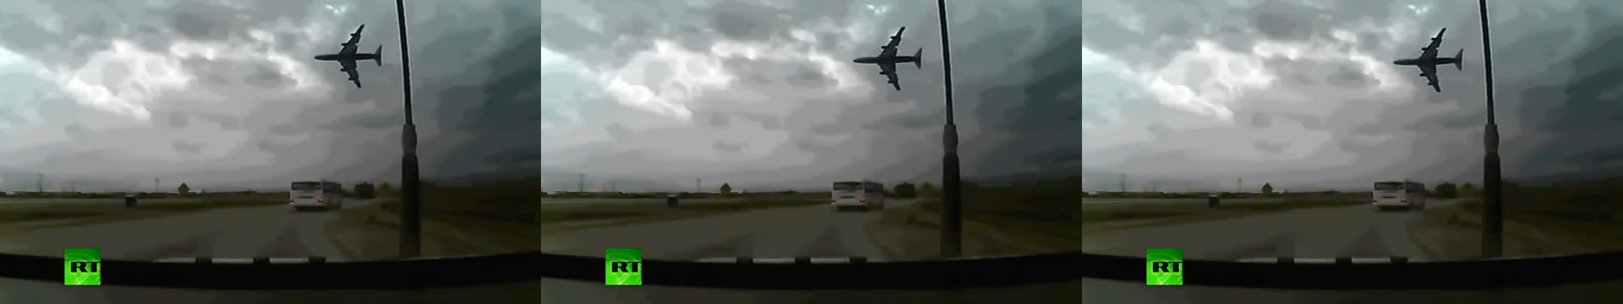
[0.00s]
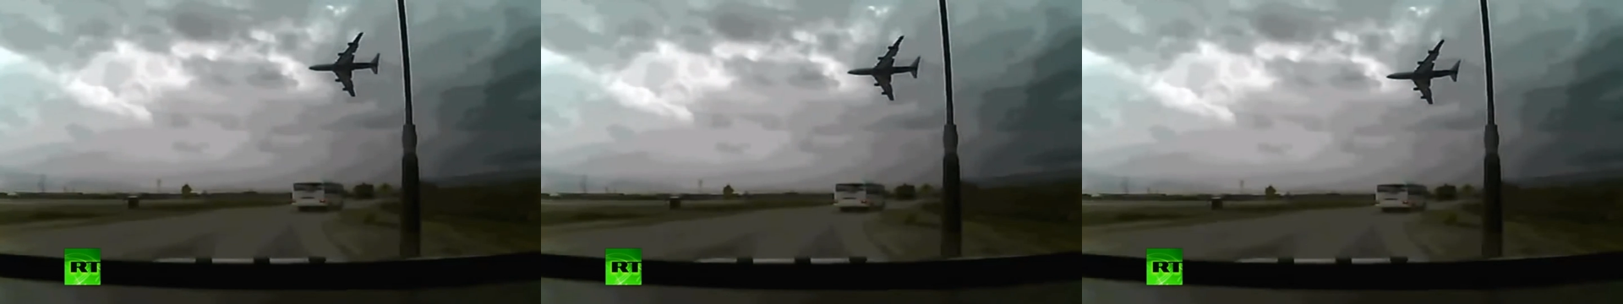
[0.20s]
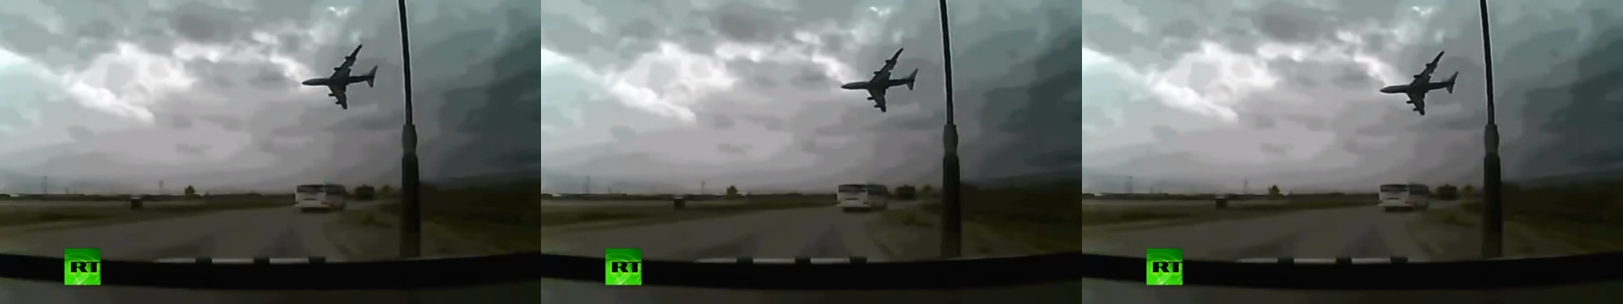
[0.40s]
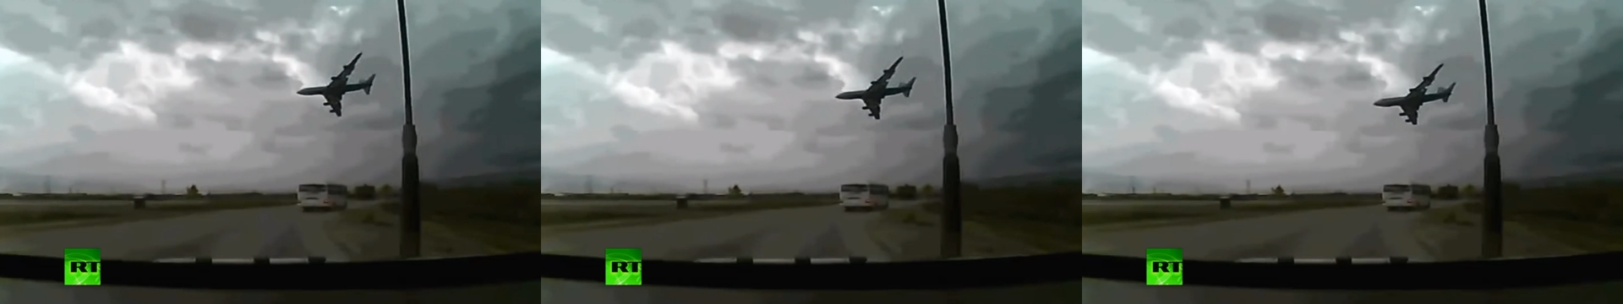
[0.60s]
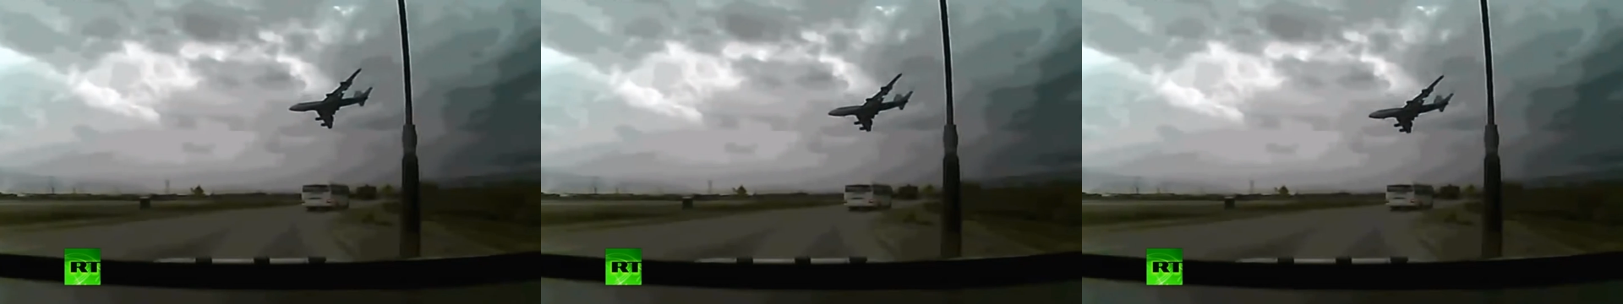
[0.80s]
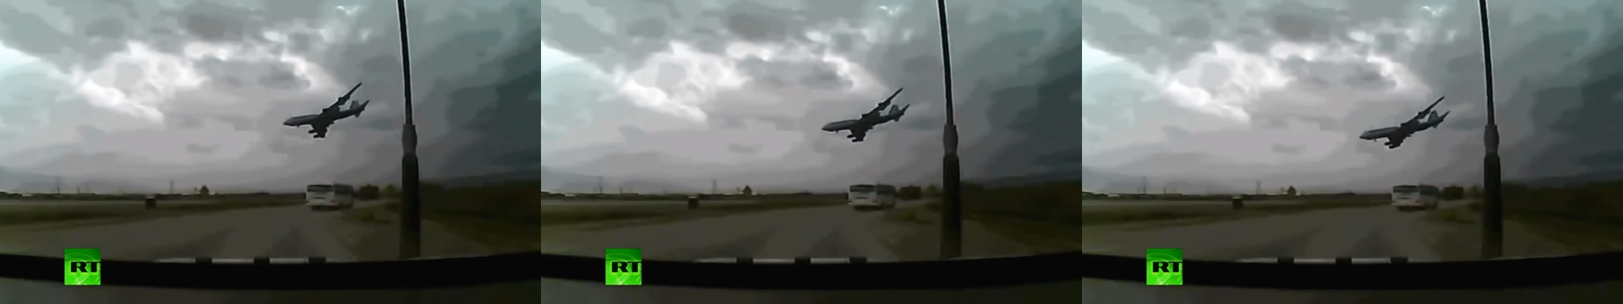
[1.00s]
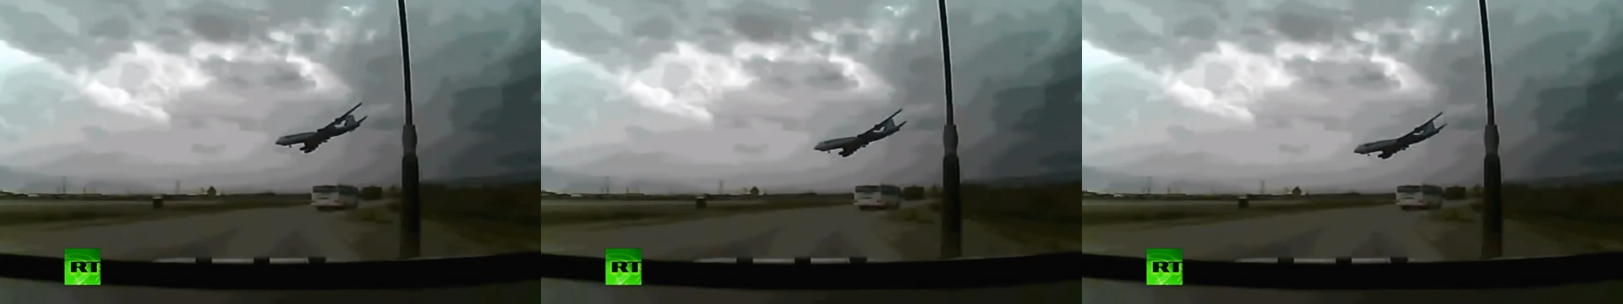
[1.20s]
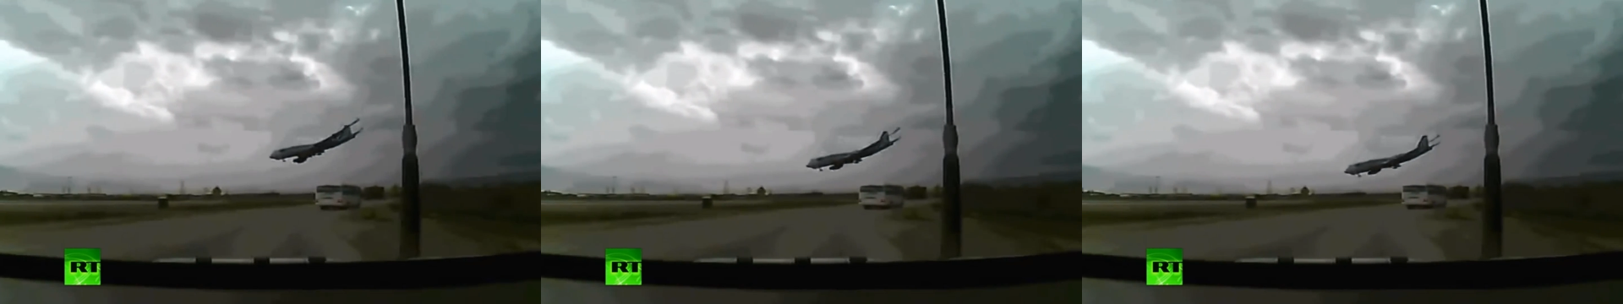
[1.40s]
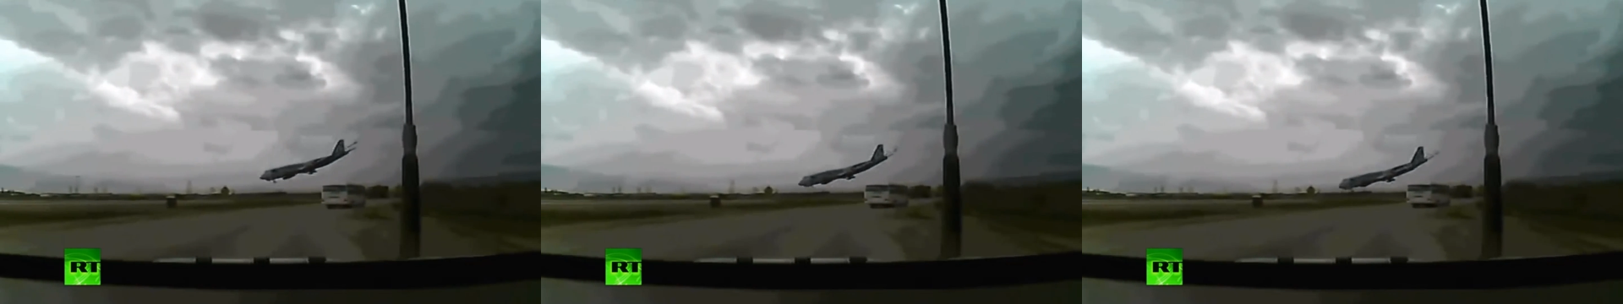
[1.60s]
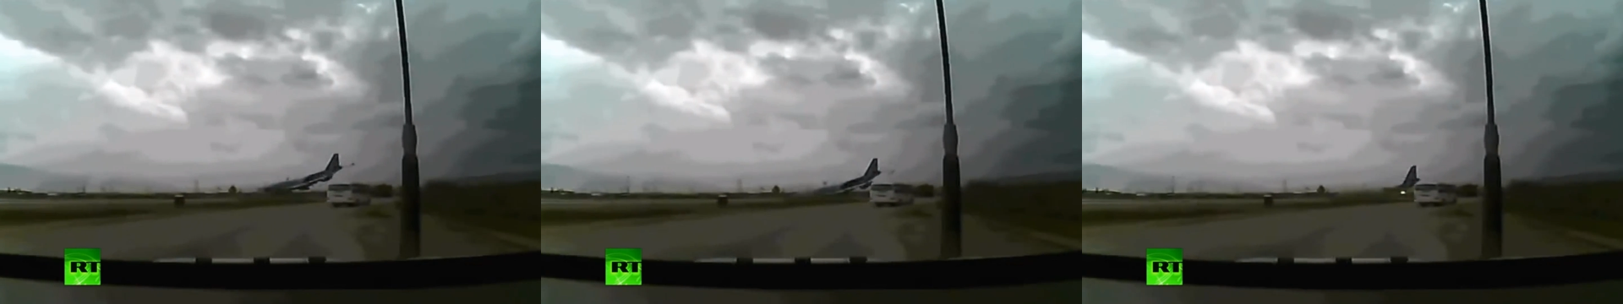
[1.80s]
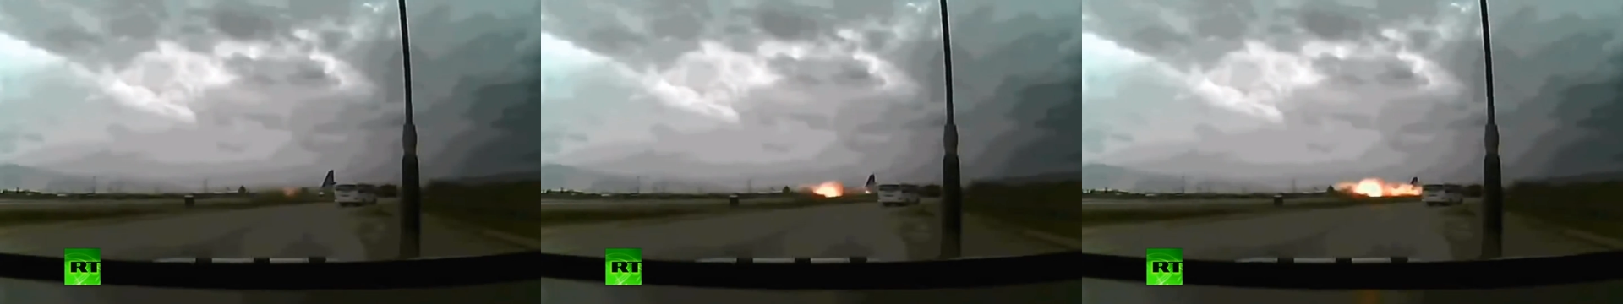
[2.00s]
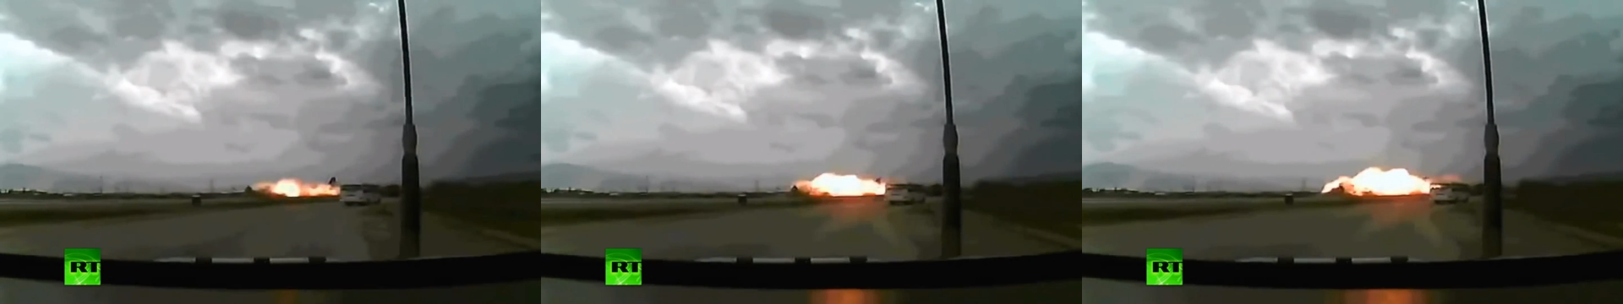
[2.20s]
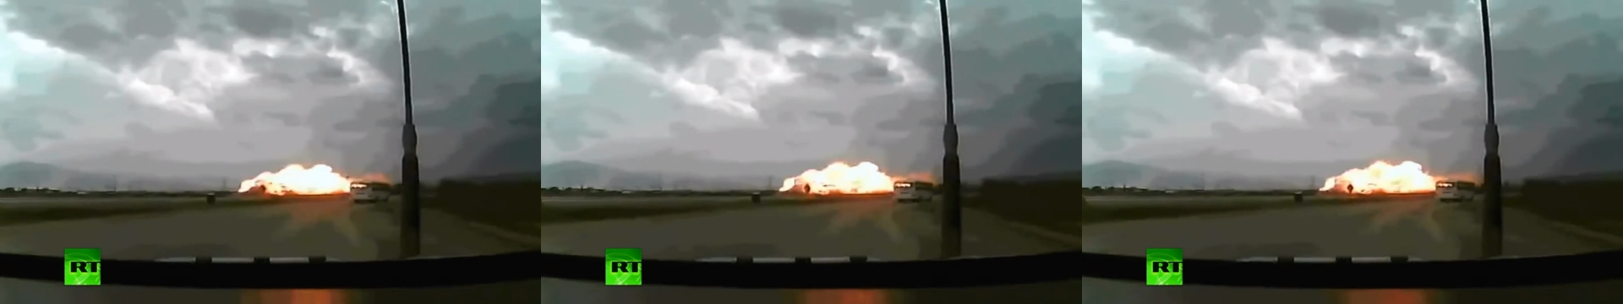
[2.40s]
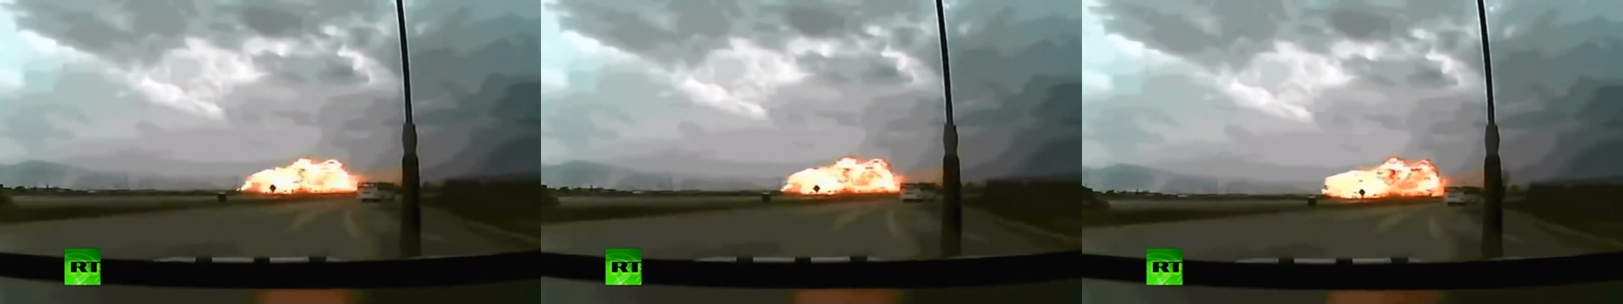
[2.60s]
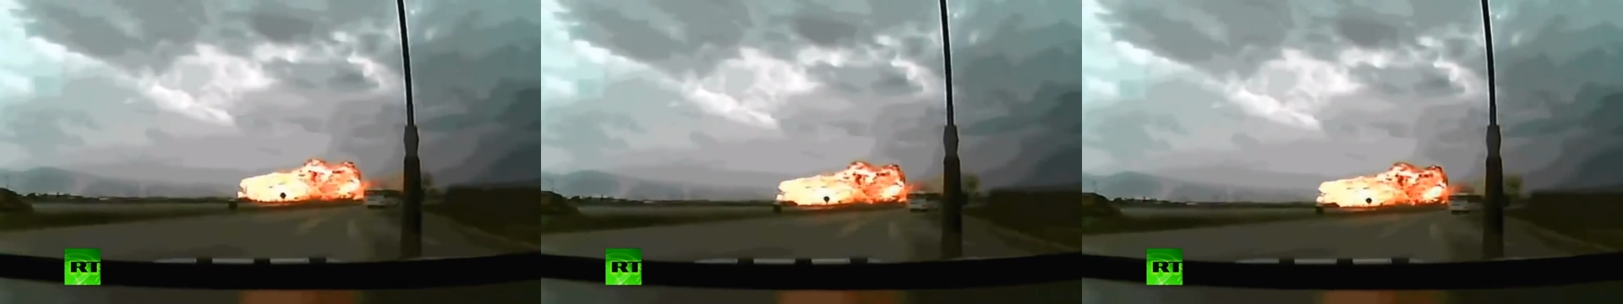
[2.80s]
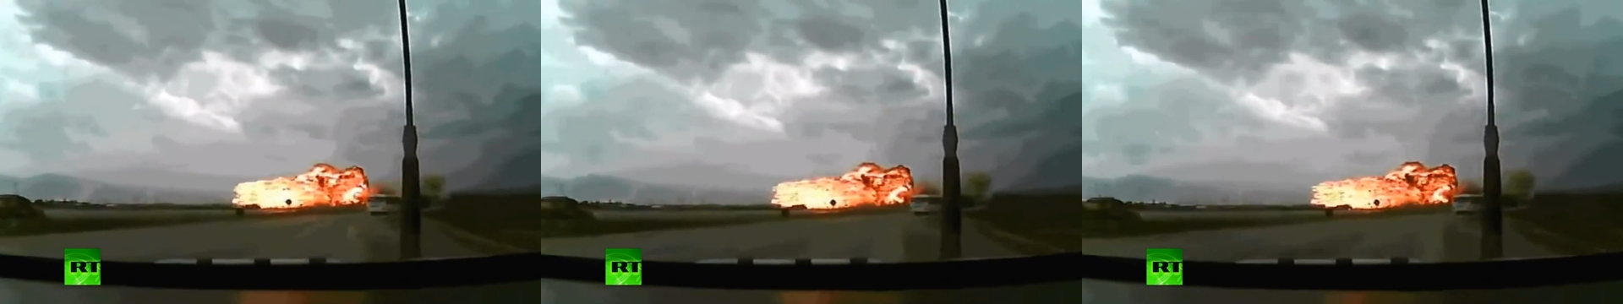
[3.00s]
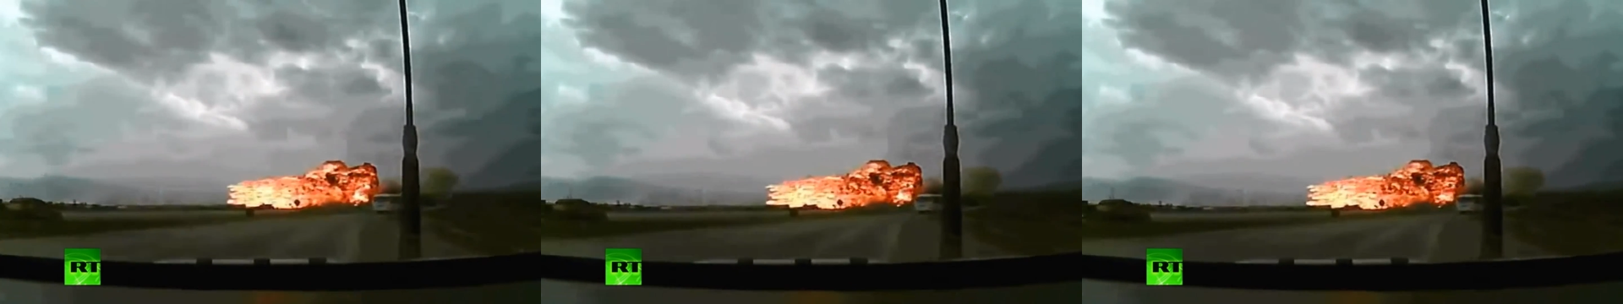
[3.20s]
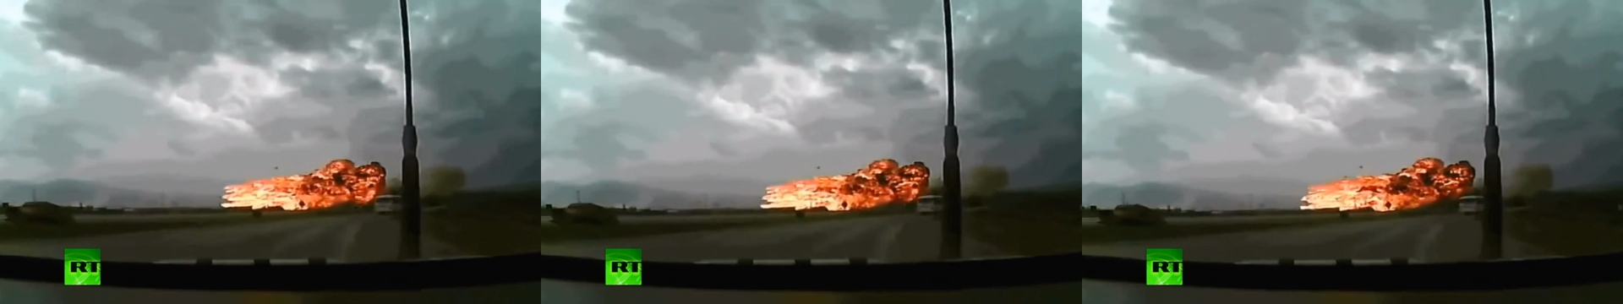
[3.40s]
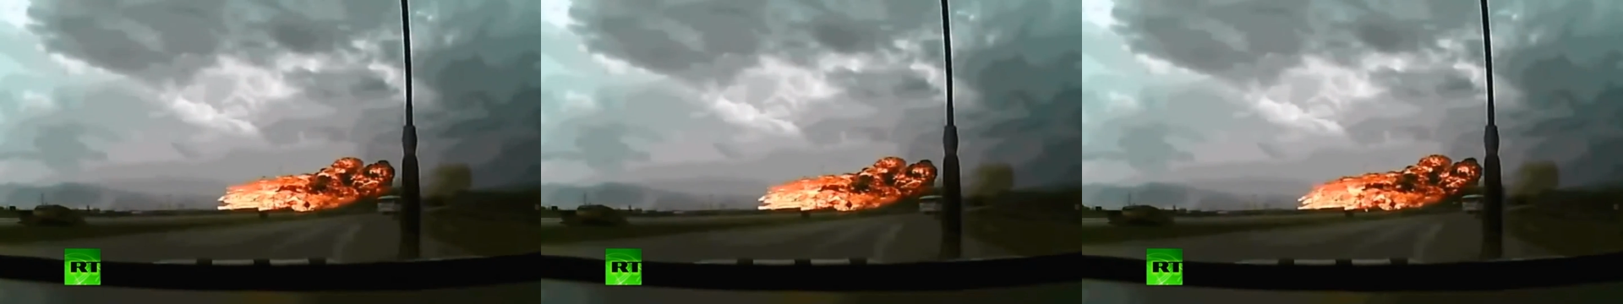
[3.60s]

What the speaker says: [unreadable: no face in view]